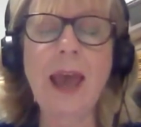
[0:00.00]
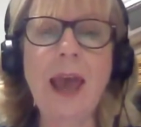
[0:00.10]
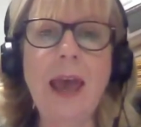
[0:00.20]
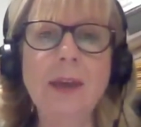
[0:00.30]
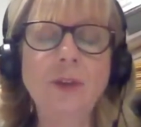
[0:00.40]

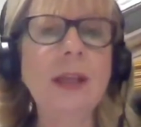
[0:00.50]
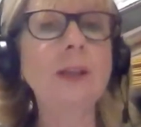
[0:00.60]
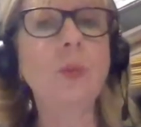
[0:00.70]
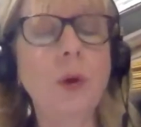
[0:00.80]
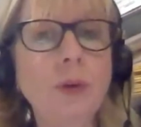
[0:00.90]
So
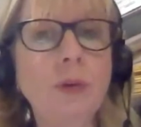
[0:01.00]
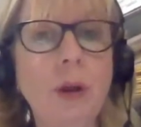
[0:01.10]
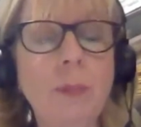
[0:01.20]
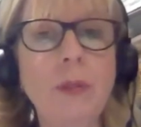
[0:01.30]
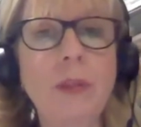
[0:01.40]
that's one
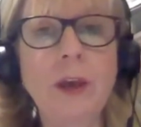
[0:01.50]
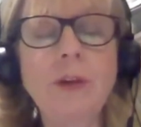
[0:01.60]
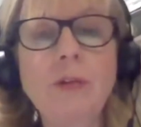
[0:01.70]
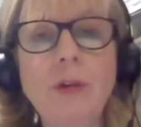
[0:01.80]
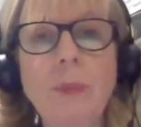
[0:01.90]
group. The other
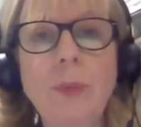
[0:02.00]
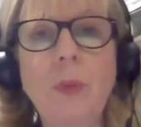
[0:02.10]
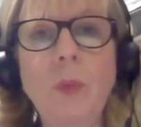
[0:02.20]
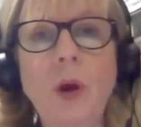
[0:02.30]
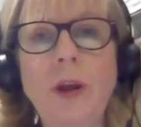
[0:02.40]
group
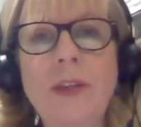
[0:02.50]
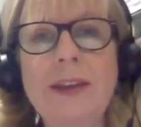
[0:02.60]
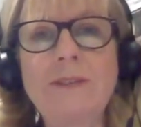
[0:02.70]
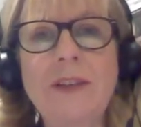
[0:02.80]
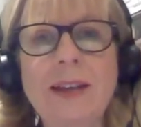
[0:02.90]
where the
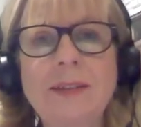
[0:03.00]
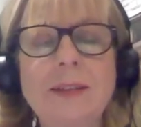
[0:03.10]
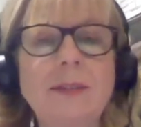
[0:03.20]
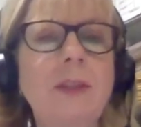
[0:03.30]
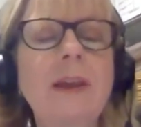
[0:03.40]
advice is
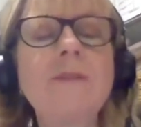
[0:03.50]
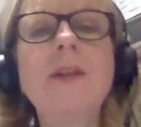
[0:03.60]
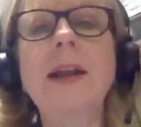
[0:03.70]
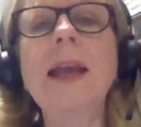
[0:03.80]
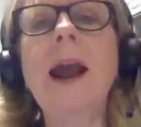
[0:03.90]
to think
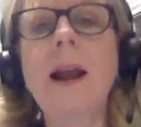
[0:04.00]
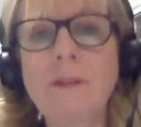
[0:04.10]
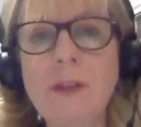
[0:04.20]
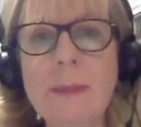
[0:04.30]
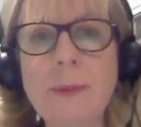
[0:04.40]
very
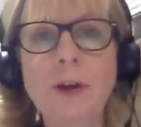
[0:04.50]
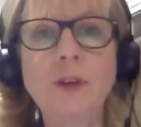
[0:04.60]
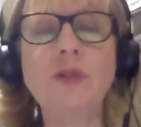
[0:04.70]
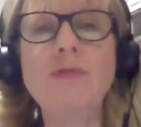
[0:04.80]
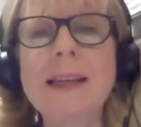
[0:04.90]
carefully because
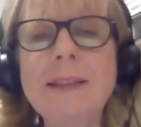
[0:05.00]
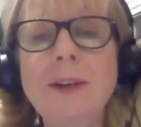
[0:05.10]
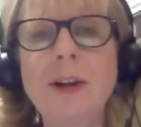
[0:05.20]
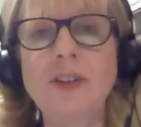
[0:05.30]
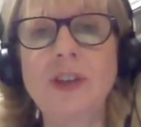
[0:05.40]
the
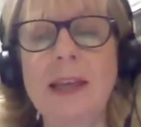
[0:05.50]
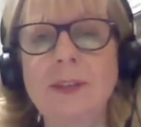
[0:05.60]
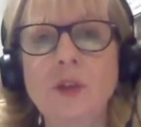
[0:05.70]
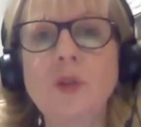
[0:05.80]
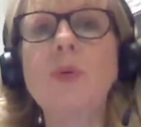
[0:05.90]
research
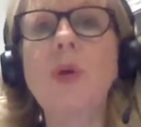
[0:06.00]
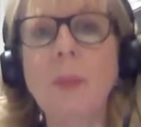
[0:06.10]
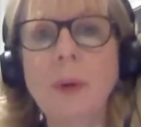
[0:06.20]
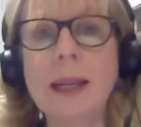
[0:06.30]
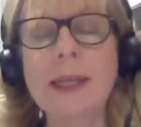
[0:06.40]
isn't
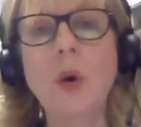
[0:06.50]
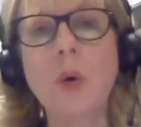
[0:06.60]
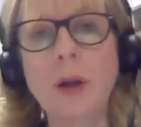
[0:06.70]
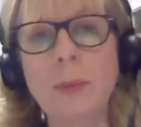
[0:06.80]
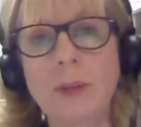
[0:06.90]
properly
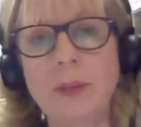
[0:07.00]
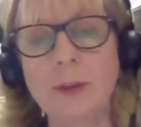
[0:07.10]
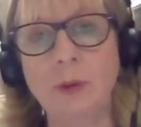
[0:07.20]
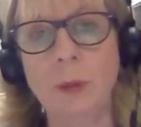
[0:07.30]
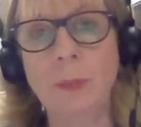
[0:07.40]
known about this
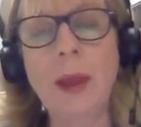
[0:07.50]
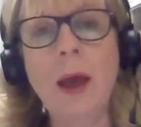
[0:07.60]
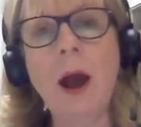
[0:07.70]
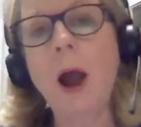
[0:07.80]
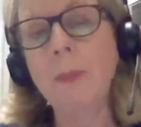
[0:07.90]
group
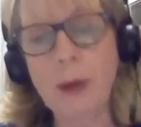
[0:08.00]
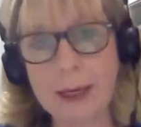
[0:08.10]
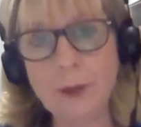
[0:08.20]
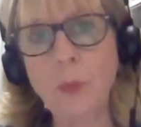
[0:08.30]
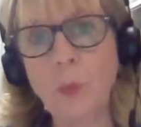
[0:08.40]
are
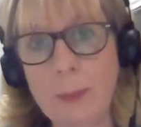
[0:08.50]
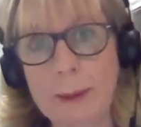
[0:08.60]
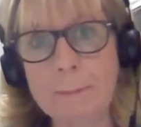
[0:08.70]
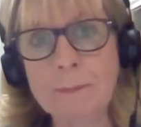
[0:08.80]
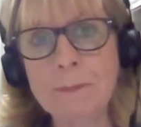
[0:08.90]
pregnant
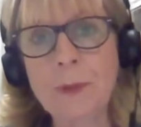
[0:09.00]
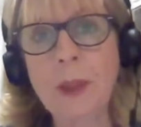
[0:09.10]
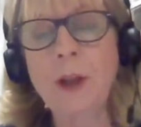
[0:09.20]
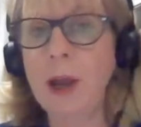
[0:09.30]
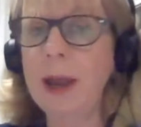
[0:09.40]
women.
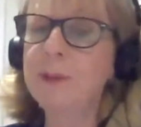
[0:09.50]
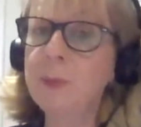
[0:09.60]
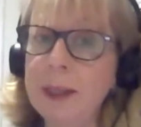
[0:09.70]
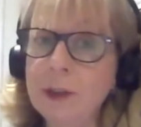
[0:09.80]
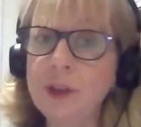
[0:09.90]
Now, I was
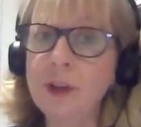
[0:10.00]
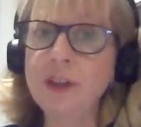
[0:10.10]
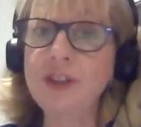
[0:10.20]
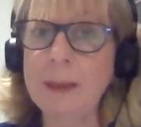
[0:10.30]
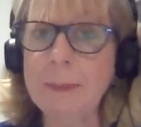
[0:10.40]
speaking to a
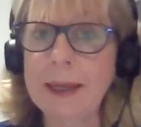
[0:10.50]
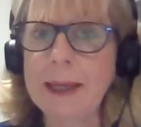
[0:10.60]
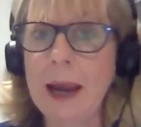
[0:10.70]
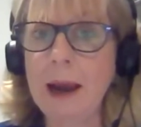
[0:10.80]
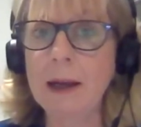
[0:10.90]
GP
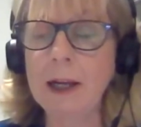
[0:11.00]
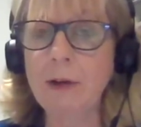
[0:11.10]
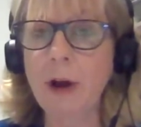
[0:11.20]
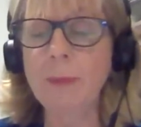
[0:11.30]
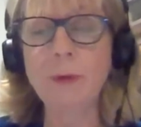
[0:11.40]
earlier
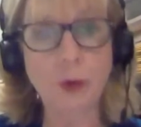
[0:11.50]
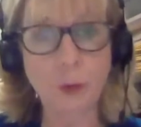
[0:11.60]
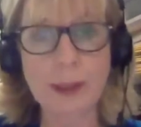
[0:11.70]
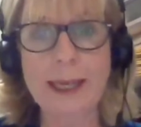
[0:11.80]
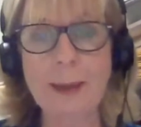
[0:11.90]
on before
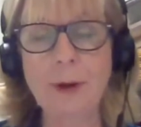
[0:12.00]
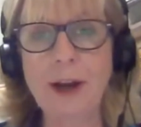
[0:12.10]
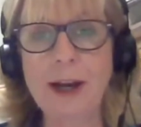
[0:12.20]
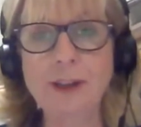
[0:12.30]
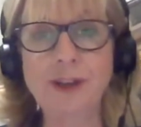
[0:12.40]
we came on
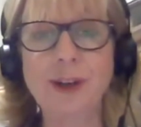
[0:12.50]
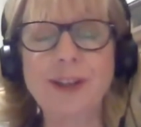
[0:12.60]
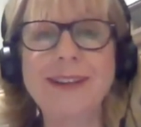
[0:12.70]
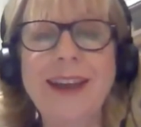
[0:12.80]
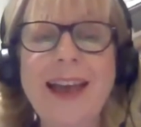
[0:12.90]
air,
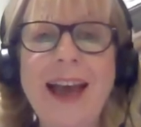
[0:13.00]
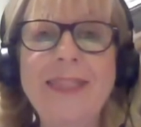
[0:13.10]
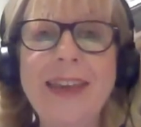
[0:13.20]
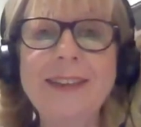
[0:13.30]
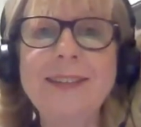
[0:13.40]
Jordan, and
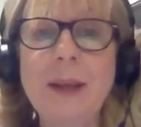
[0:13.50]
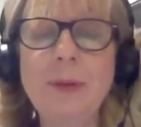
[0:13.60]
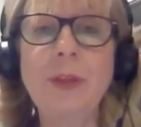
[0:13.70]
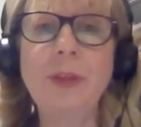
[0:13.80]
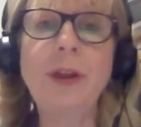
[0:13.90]
they said
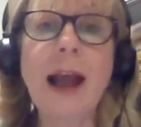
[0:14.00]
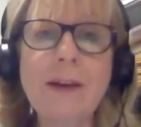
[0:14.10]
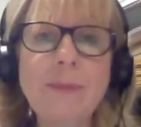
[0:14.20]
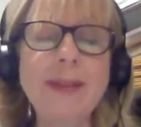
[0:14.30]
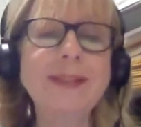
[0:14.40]
there
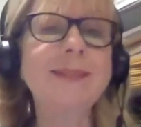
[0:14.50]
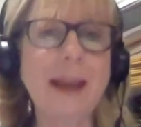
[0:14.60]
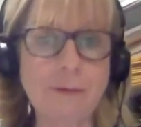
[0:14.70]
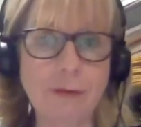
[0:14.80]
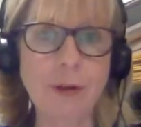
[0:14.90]
have been
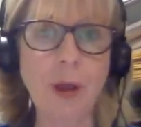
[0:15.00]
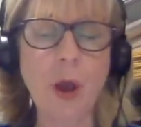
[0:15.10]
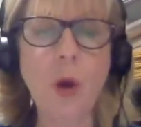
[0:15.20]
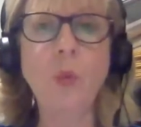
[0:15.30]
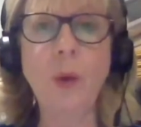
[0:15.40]
several
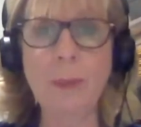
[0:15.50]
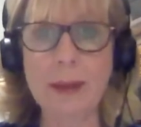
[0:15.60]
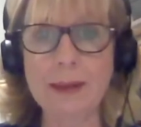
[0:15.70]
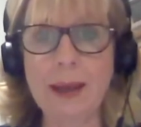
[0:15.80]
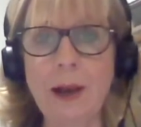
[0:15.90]

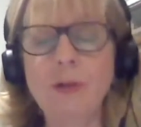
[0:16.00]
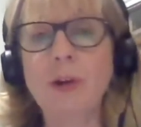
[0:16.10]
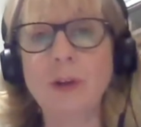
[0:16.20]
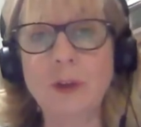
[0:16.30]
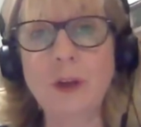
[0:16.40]
women
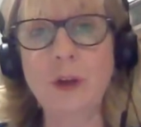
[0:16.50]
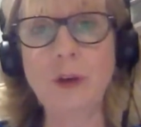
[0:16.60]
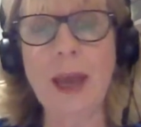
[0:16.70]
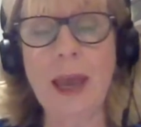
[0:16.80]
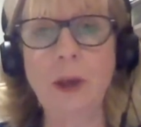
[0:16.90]
across the
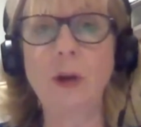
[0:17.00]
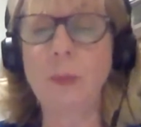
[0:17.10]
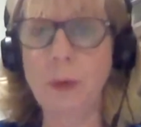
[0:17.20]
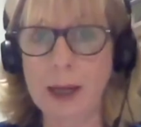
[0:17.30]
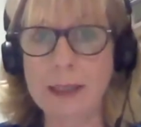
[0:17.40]
UK who are
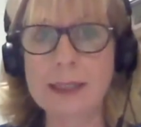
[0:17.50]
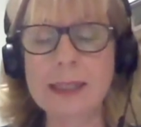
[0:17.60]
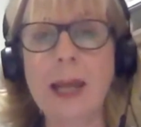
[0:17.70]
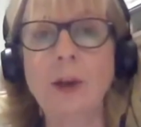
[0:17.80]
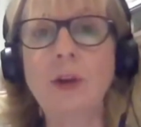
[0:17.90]
pregnant
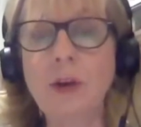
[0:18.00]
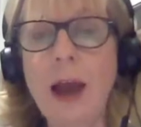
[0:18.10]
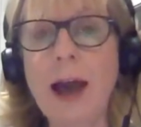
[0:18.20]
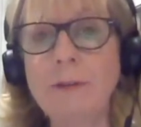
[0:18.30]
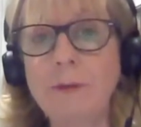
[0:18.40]
and who
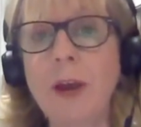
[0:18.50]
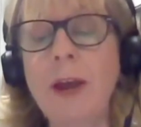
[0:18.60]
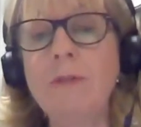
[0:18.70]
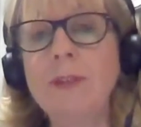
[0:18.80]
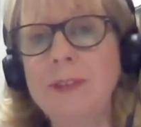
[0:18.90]
have
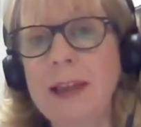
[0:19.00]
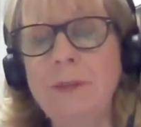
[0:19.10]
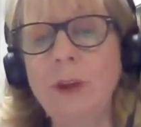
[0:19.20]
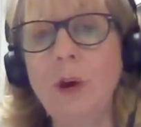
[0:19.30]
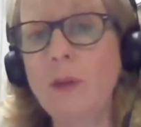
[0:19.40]
received
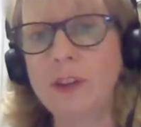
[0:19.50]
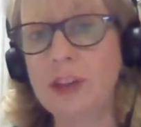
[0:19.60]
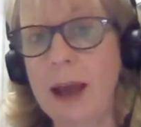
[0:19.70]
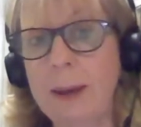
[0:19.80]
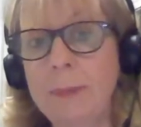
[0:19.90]
the COVID
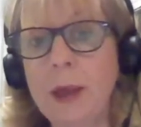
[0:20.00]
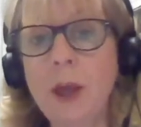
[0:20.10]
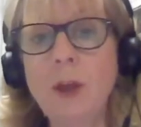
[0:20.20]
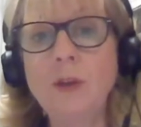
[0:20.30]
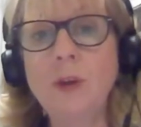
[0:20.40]
jab.
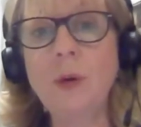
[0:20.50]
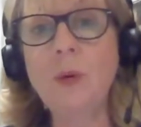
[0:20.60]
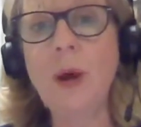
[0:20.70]
So